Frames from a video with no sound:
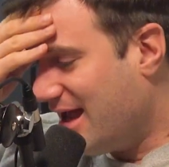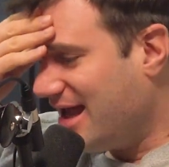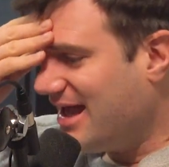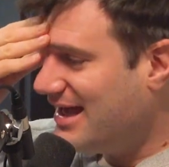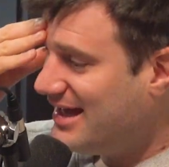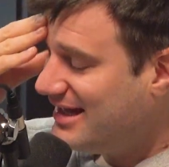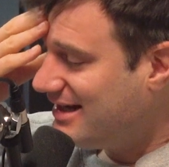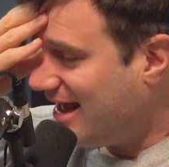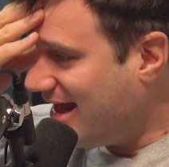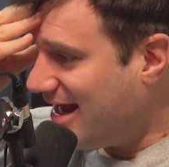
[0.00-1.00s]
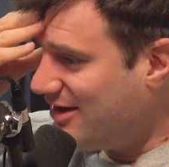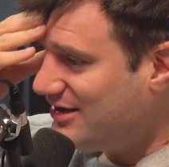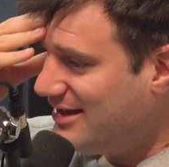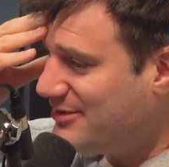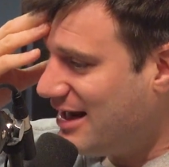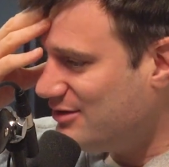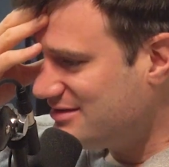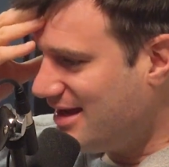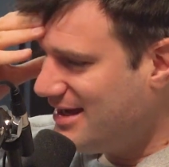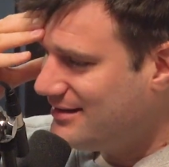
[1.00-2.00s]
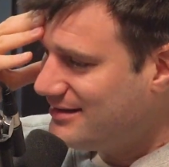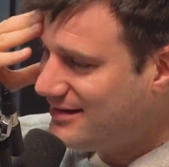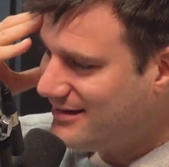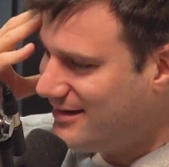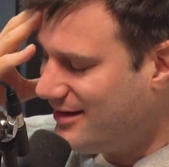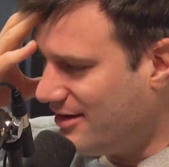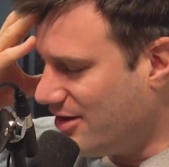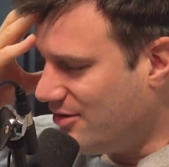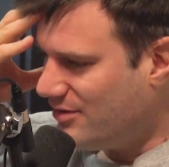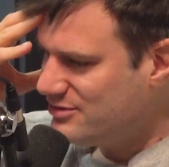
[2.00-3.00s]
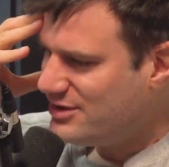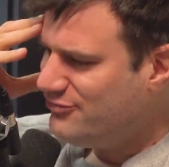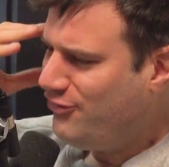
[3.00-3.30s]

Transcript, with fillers: And and I and but I was like, you know, I was like,